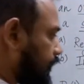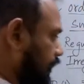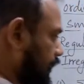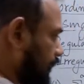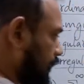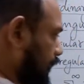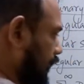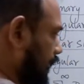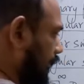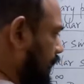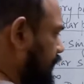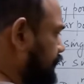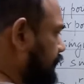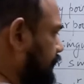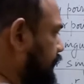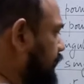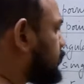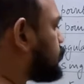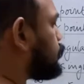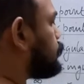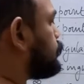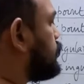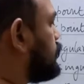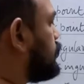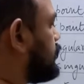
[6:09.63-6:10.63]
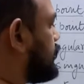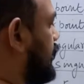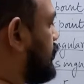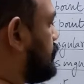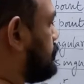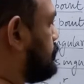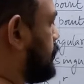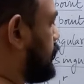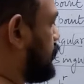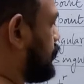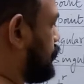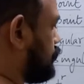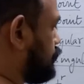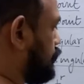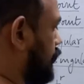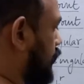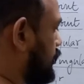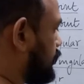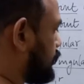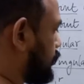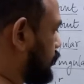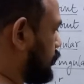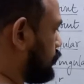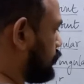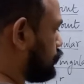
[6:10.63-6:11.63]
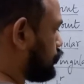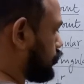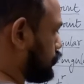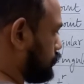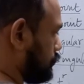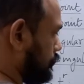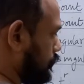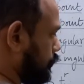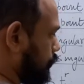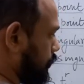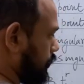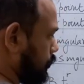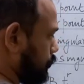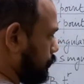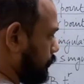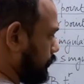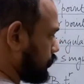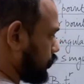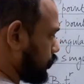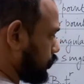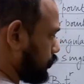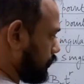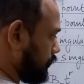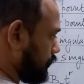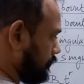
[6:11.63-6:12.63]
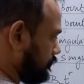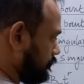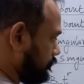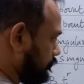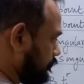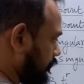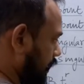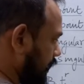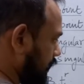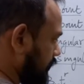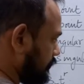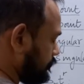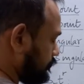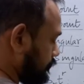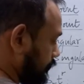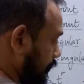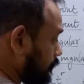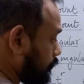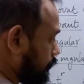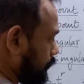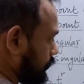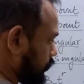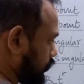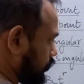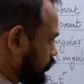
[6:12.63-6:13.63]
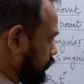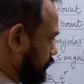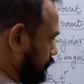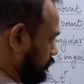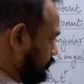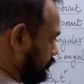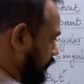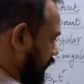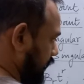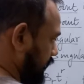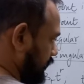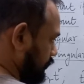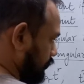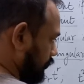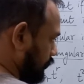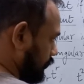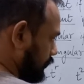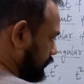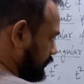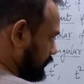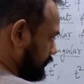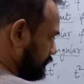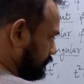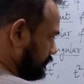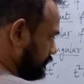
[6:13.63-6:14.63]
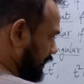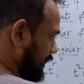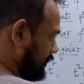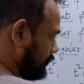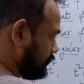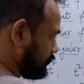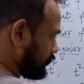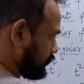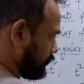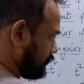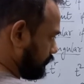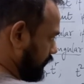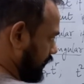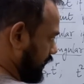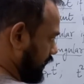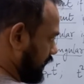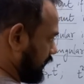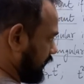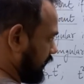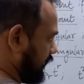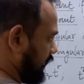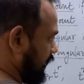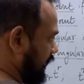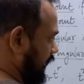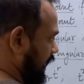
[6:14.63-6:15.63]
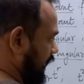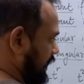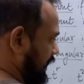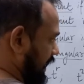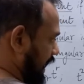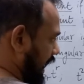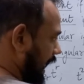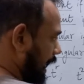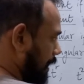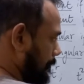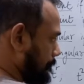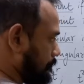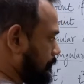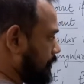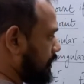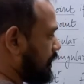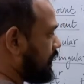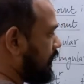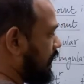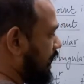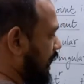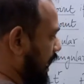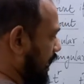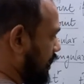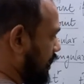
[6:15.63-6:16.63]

And this will then be the trial solution with which you can find, from which you can find all the values of A, K, and M, and